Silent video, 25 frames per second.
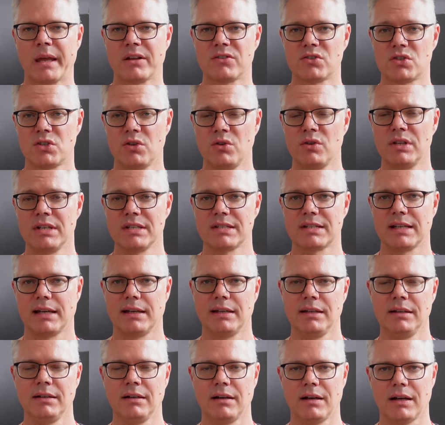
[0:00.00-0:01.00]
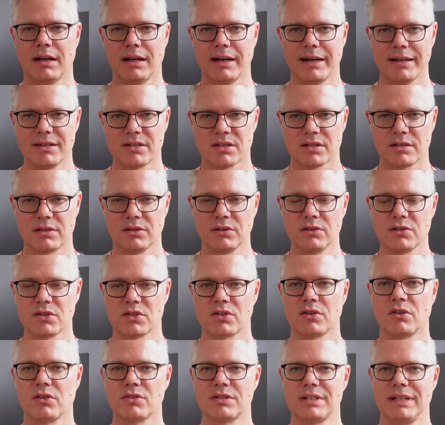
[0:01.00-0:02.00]
To this day, I still
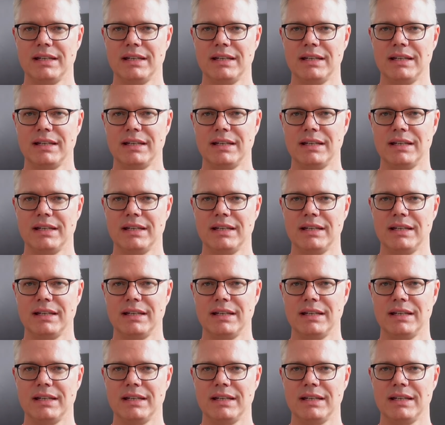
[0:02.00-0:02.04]
start